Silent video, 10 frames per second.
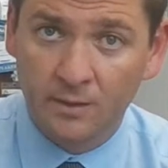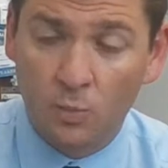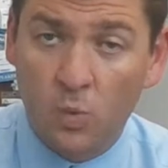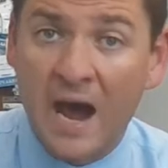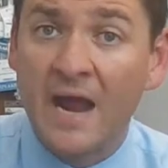
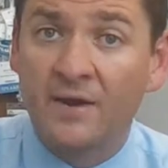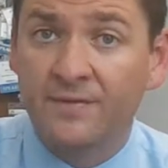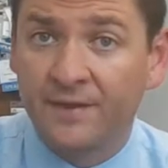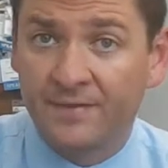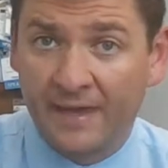why are
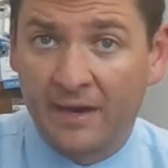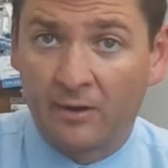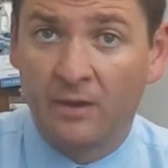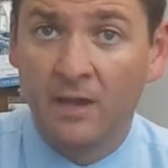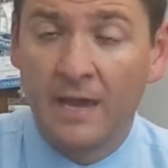they
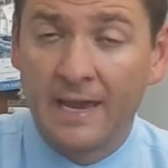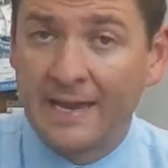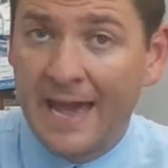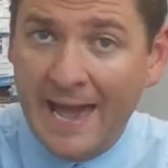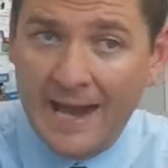there, and
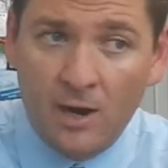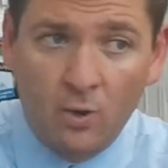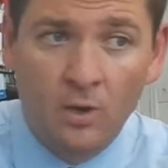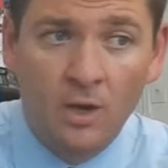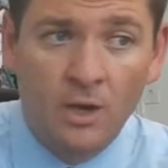
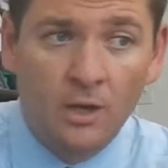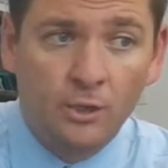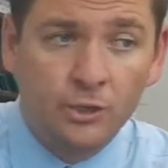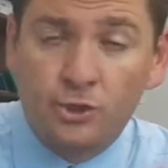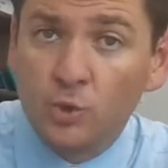how
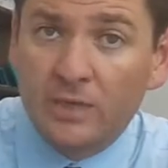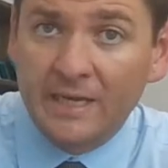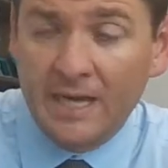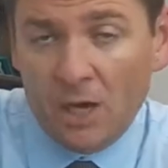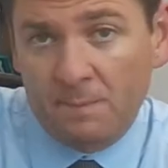you can
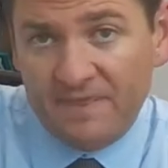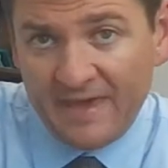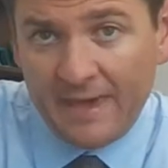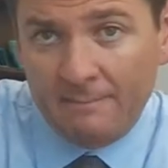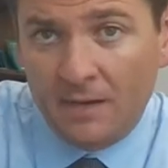help
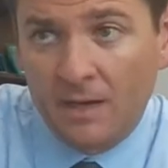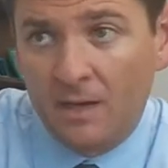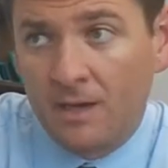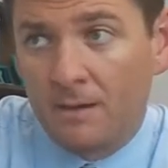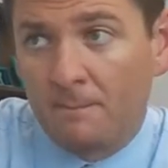them
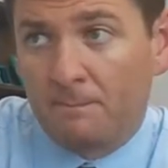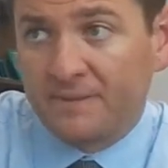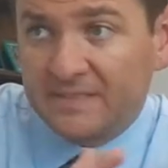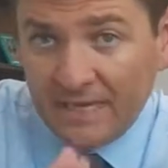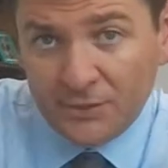
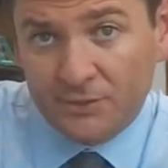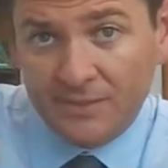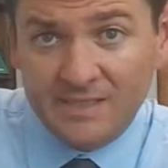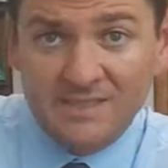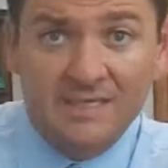
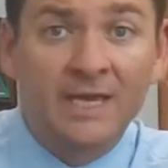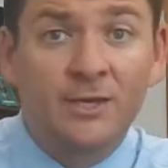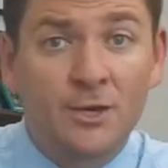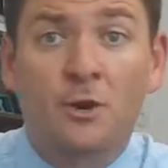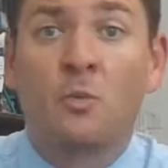potentially see
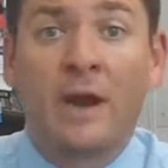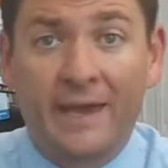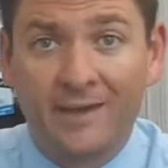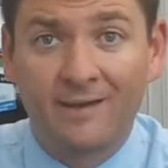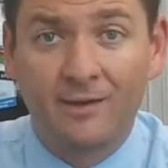it your
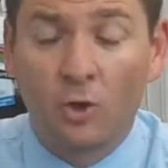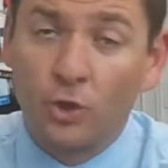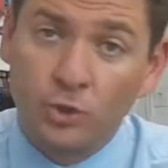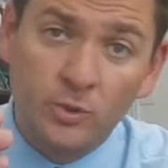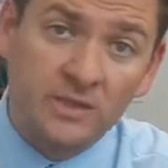way,
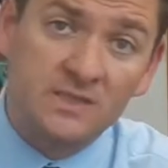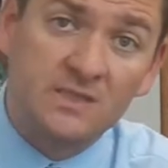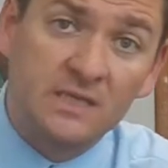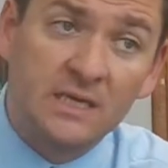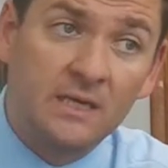or you can
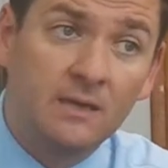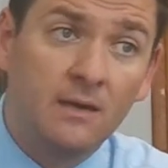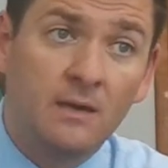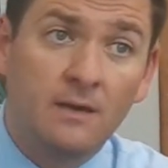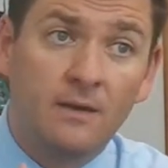see
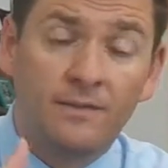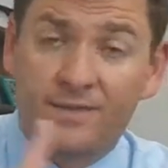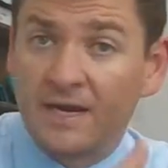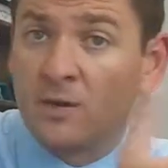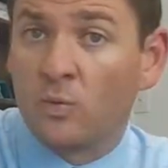
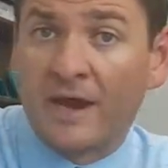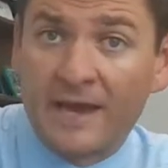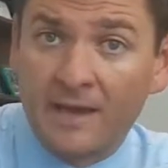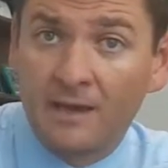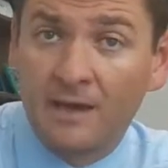their
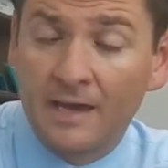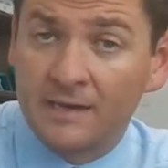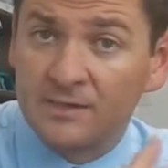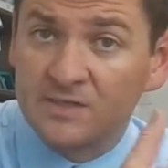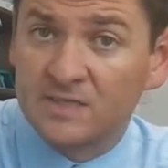way and
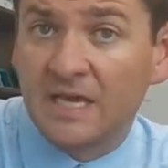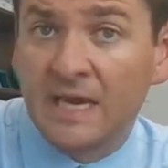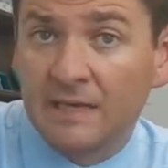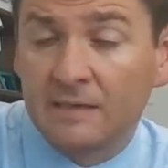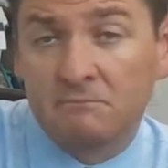
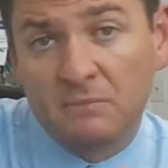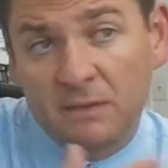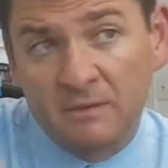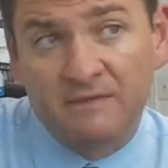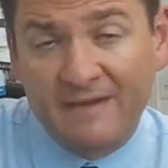understand and
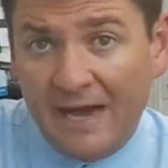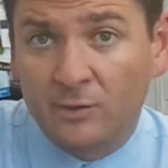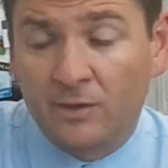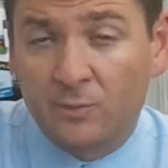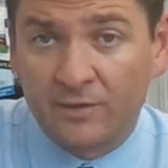maybe
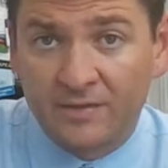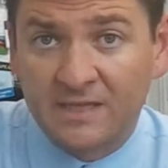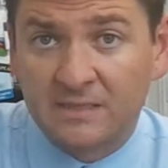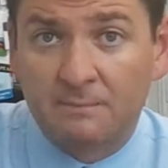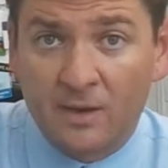evaluate whether
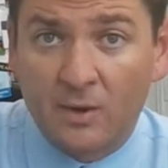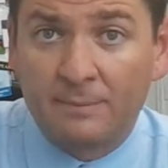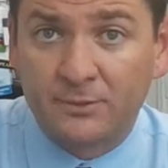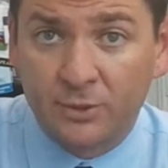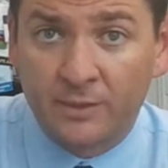that's a better
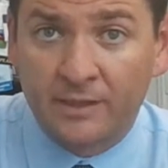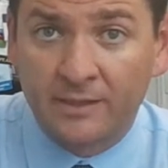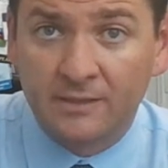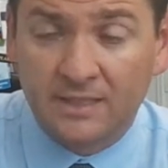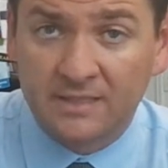
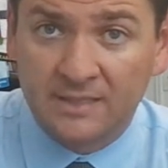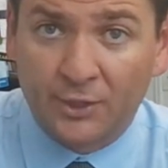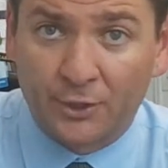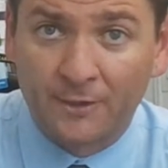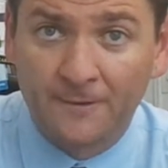opportunity to
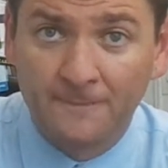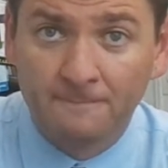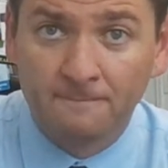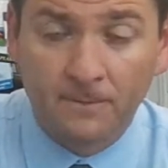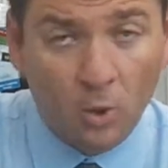consider,
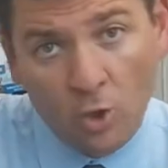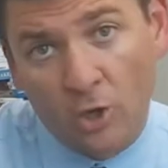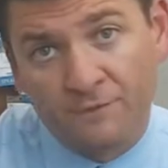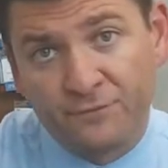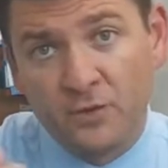
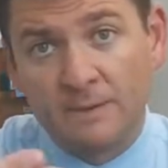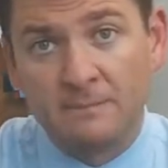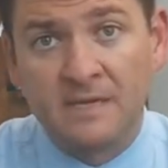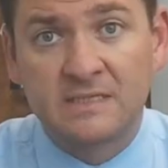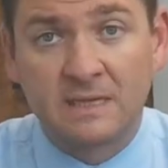or if you can
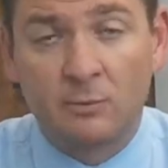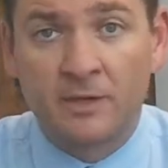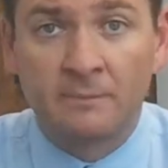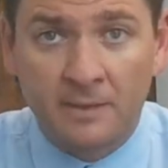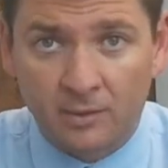meet somewhere
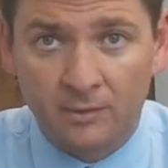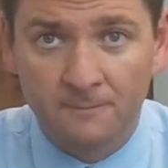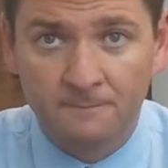in the middle.